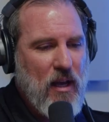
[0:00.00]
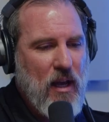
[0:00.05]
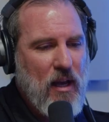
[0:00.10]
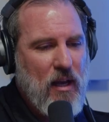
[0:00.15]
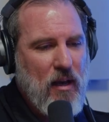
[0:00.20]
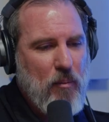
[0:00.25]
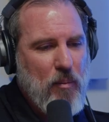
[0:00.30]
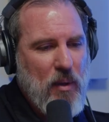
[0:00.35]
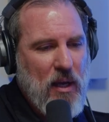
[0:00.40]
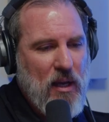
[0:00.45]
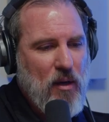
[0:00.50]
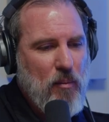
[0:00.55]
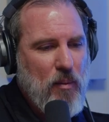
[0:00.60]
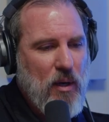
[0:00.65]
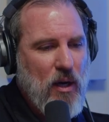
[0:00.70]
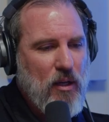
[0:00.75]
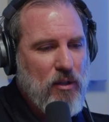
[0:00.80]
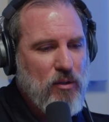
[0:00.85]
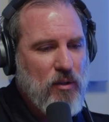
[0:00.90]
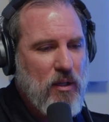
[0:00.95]
hey, I pay him
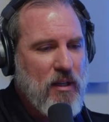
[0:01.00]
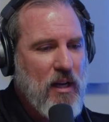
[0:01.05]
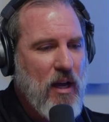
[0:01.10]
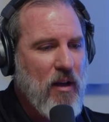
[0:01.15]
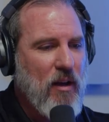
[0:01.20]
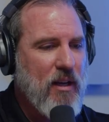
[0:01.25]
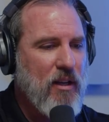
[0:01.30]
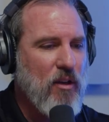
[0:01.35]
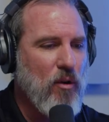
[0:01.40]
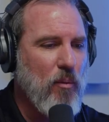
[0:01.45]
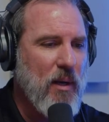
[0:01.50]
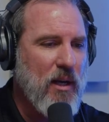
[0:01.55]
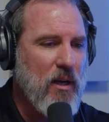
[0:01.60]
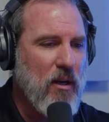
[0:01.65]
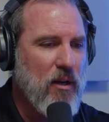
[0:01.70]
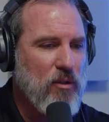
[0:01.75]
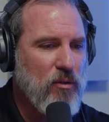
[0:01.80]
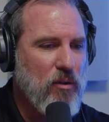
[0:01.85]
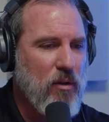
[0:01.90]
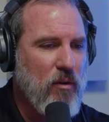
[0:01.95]
100, now I can go make
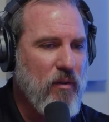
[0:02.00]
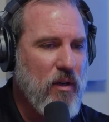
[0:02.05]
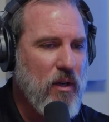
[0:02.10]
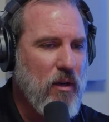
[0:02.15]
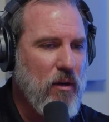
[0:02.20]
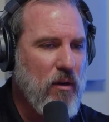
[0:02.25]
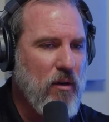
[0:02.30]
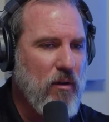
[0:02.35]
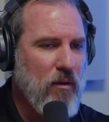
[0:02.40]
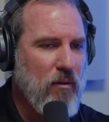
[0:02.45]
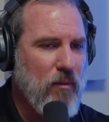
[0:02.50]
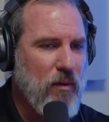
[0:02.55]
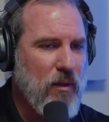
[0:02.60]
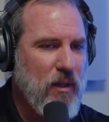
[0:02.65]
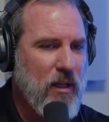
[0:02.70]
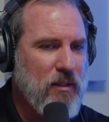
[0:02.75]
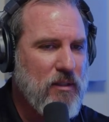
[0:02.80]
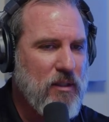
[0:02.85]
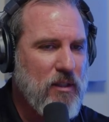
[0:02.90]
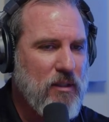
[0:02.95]
100 over here. Well,
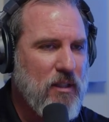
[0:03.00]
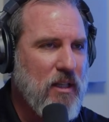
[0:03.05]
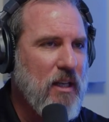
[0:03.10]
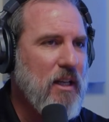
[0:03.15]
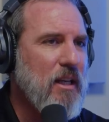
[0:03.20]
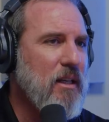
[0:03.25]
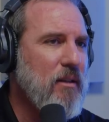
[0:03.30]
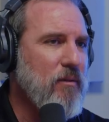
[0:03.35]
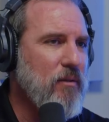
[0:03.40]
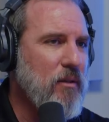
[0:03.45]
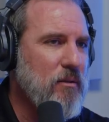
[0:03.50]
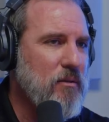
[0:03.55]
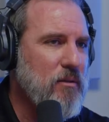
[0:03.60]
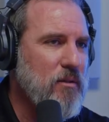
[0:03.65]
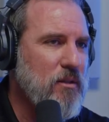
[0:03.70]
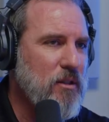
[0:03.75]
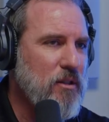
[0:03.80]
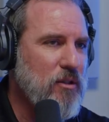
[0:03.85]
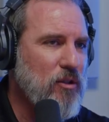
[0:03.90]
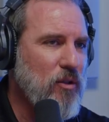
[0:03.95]
that's just an even
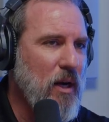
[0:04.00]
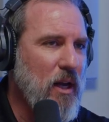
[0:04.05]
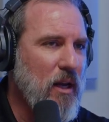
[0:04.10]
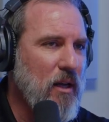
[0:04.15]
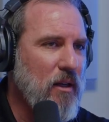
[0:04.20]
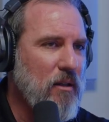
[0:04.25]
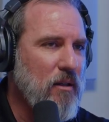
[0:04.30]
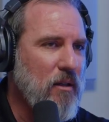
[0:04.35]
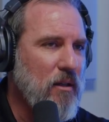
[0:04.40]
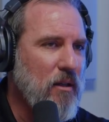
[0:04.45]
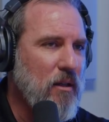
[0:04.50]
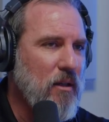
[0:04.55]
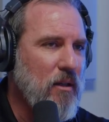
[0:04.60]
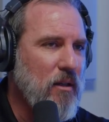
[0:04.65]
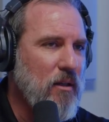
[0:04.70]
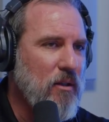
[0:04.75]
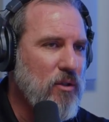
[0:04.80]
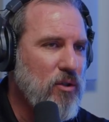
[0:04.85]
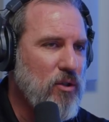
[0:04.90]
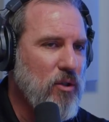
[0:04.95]
trade.
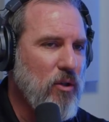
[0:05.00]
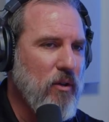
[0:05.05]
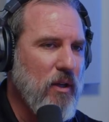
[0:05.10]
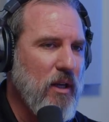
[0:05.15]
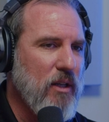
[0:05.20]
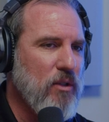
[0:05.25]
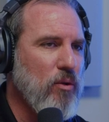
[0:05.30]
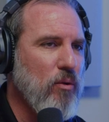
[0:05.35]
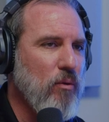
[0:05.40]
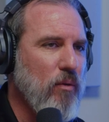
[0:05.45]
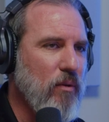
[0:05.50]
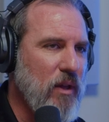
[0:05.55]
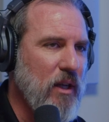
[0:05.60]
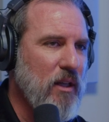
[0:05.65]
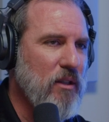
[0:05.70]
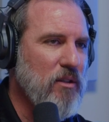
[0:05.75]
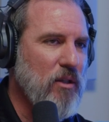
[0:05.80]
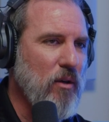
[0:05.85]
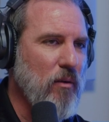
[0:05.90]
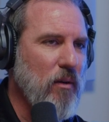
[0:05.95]
Sure, you get two
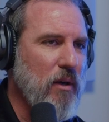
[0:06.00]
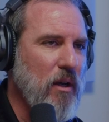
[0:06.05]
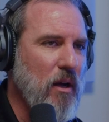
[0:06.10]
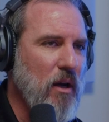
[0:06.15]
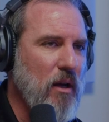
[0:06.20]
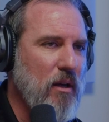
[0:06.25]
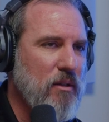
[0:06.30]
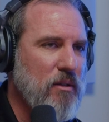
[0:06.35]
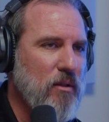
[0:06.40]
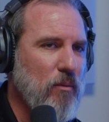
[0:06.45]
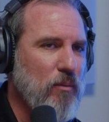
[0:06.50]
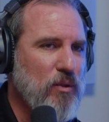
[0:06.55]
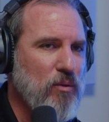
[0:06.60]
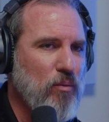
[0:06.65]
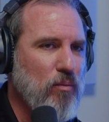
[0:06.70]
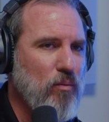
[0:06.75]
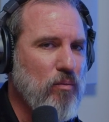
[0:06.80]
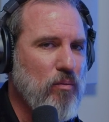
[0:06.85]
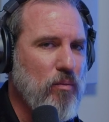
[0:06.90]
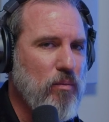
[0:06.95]
things going on. It's almost,
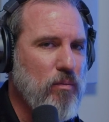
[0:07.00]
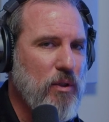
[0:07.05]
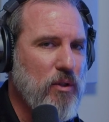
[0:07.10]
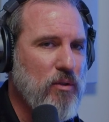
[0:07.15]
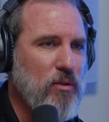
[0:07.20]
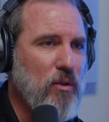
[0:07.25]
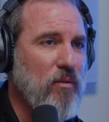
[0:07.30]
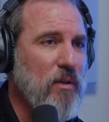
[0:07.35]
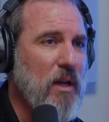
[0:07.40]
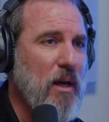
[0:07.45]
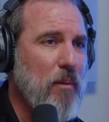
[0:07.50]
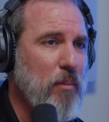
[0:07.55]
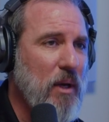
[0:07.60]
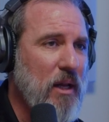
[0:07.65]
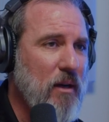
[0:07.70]
there's no net